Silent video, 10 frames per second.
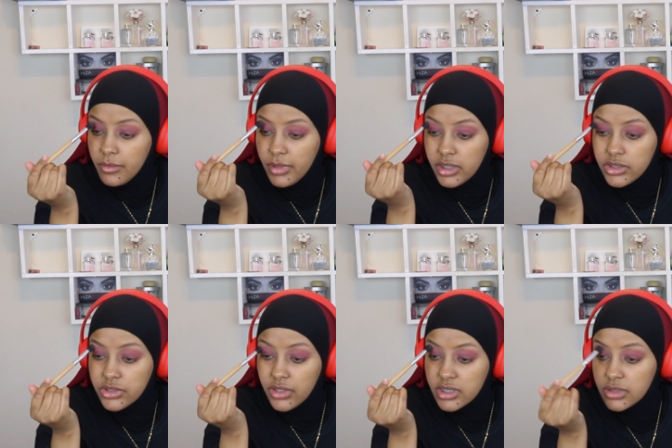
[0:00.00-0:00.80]
but
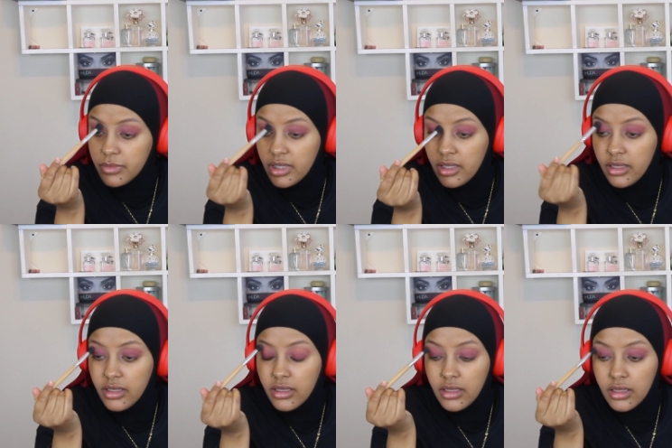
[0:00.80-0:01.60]
trust
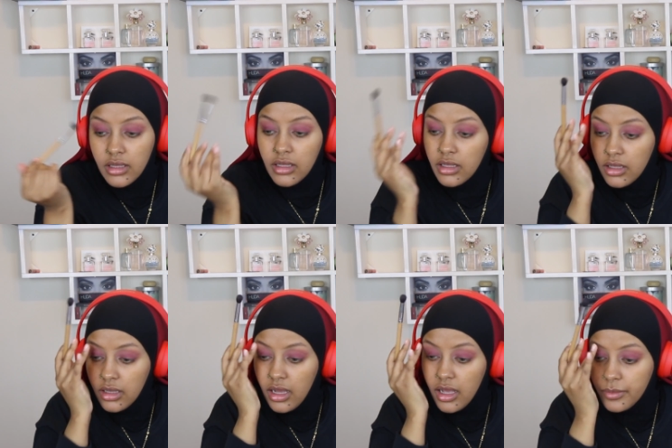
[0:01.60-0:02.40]
me,
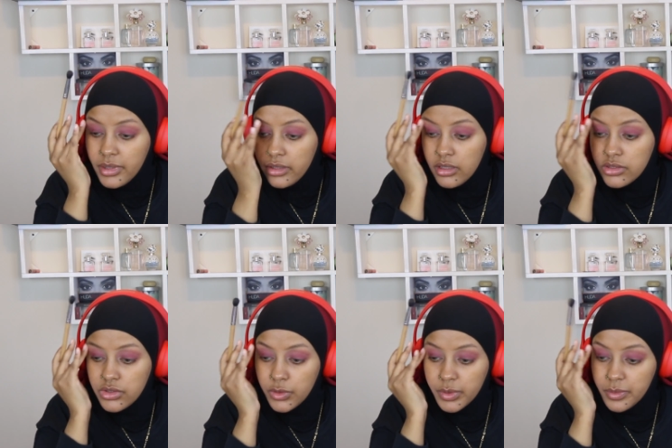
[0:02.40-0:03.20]
I've been
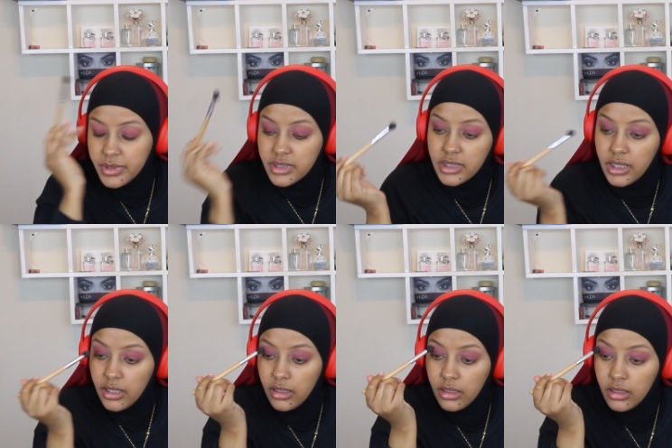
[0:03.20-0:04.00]
super
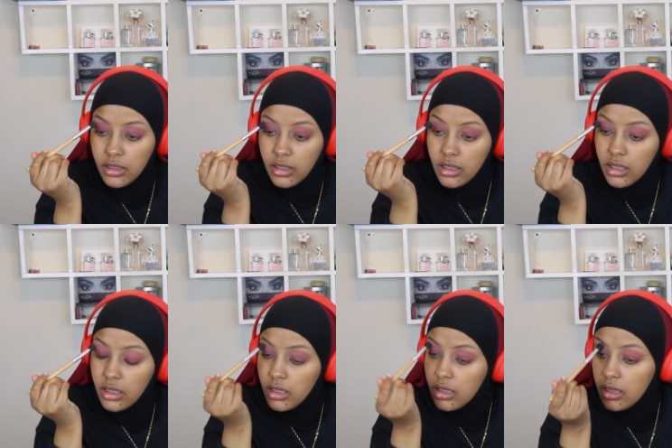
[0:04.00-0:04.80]
busy.
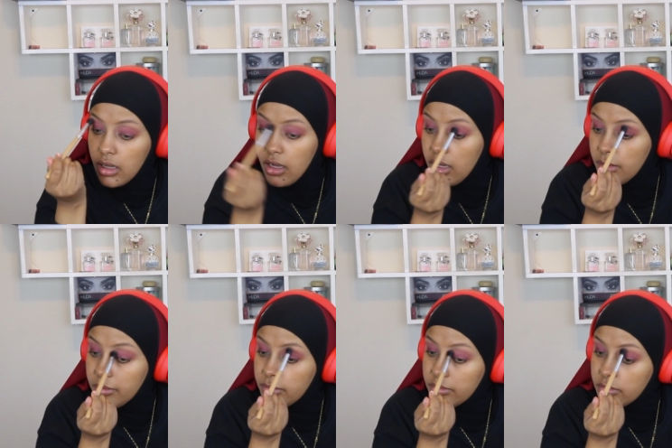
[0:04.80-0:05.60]

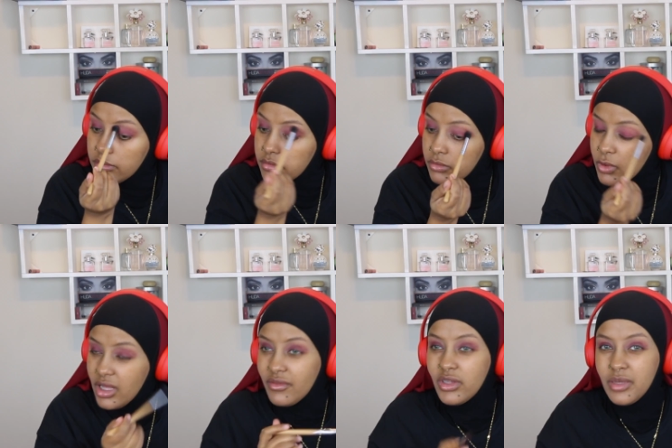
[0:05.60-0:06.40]
Well,
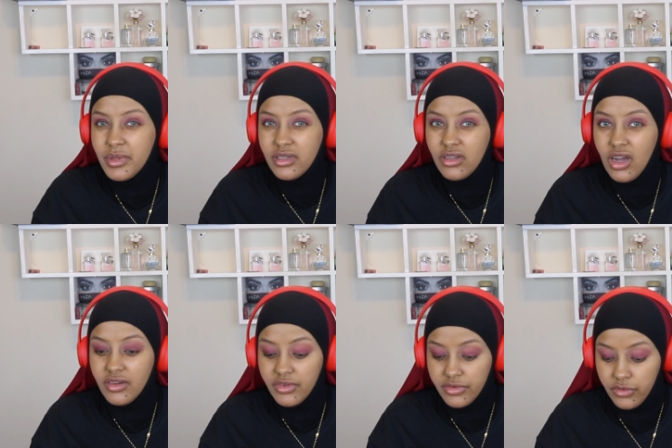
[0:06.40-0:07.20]
I've only been
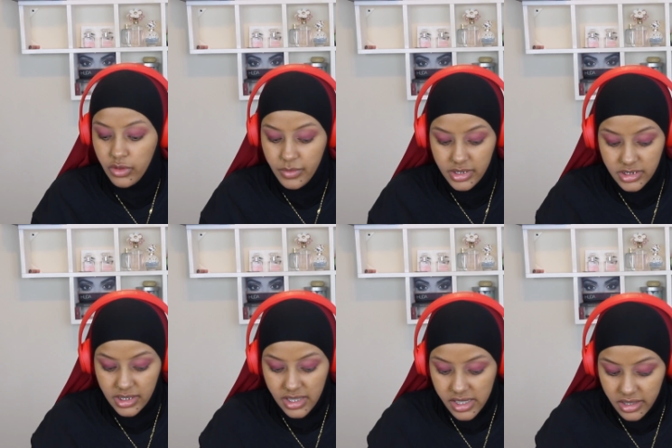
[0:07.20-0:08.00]
gone for 4 months. I
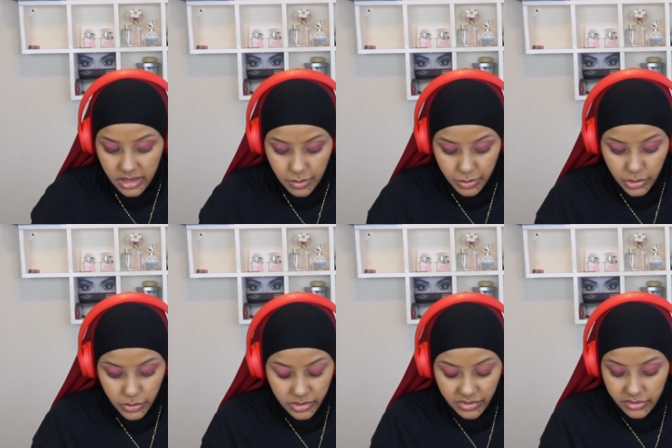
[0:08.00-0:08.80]
think I didn't
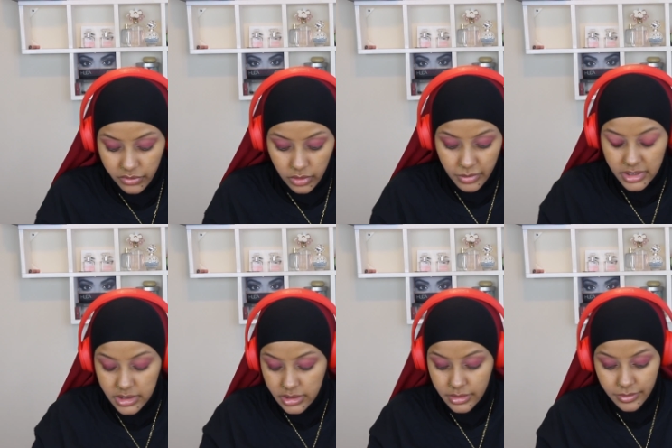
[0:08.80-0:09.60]
upload for 4
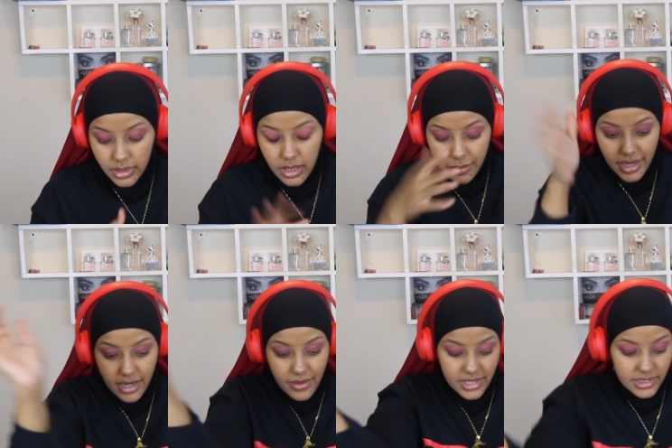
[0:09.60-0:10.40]
months. But
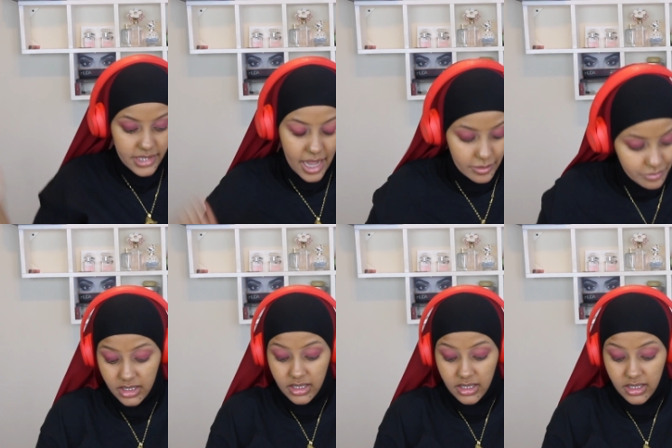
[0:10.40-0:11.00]
anyways, yeah.